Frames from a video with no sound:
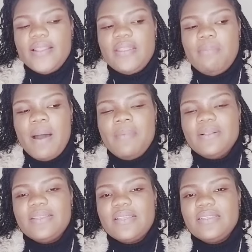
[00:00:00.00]
The
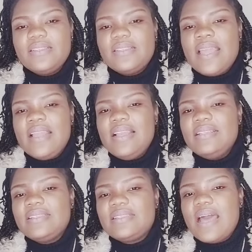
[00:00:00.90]
Bible says there
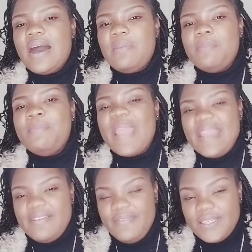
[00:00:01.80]
is a
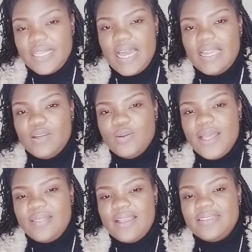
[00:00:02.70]
benefit,
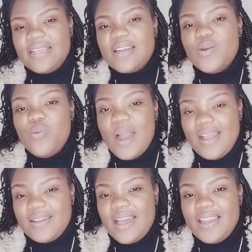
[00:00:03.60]
hallelujah. There is a
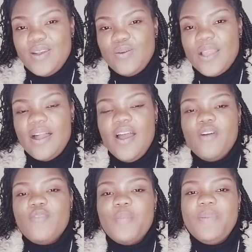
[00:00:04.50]
reward, hallelujah,
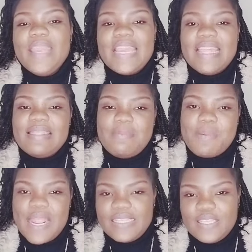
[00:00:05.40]
for being in the
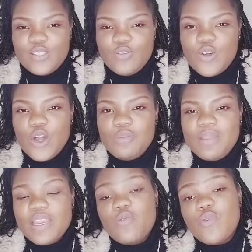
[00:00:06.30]
presence of God.
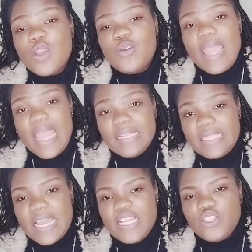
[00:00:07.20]
Meaning when you
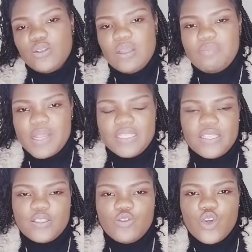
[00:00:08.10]
enter into the
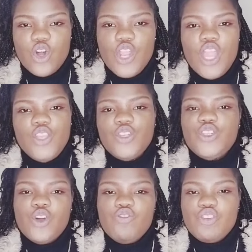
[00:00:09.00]
presence of God, you
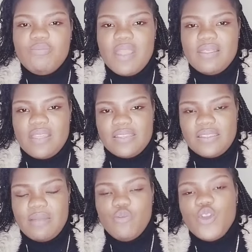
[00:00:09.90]
don't remain the
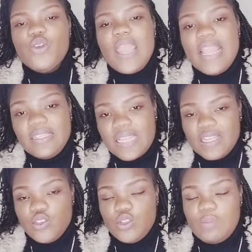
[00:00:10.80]
same. When you enter
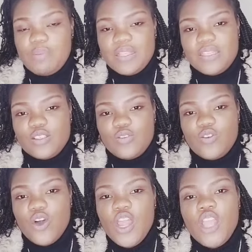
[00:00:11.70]
into the presence of
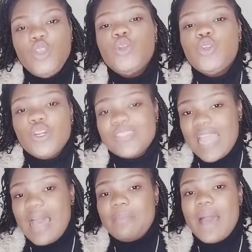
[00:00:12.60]
God, you don't
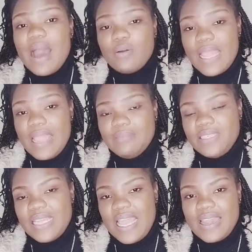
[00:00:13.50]
come out
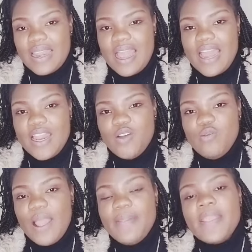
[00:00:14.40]
empty-handed.
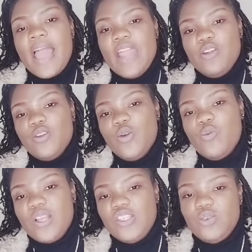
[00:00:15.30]
Hallelujah. I don't know
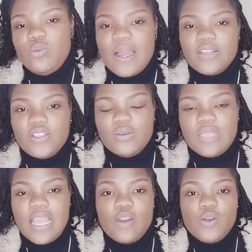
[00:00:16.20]
what you want to
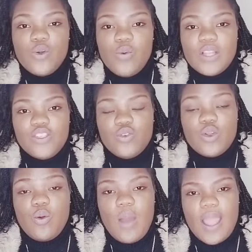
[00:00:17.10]
today. I don't know what you
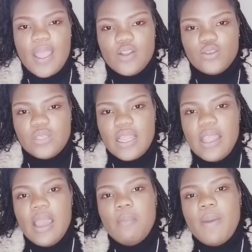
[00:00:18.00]
require today,
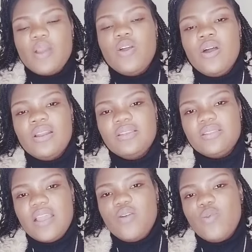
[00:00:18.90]
but God is
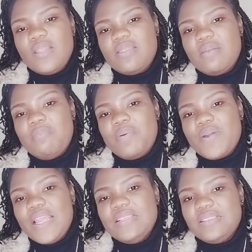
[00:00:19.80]
saying when the
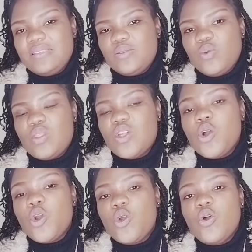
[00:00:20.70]
praises, when the
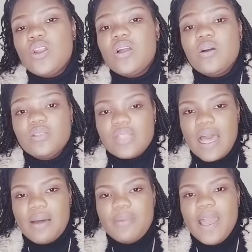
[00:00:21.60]
glory goes
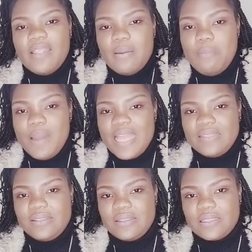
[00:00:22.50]
up, the
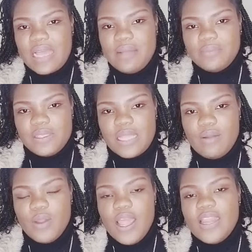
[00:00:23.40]
blessings comes
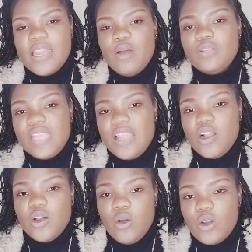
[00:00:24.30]
down. Now take
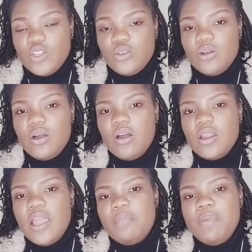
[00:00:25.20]
glory to God.
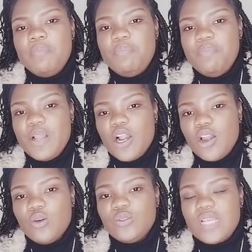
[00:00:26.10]
Be, be
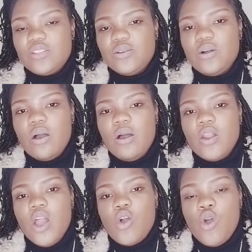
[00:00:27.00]
closer to God.
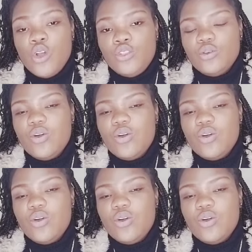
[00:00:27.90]
Go to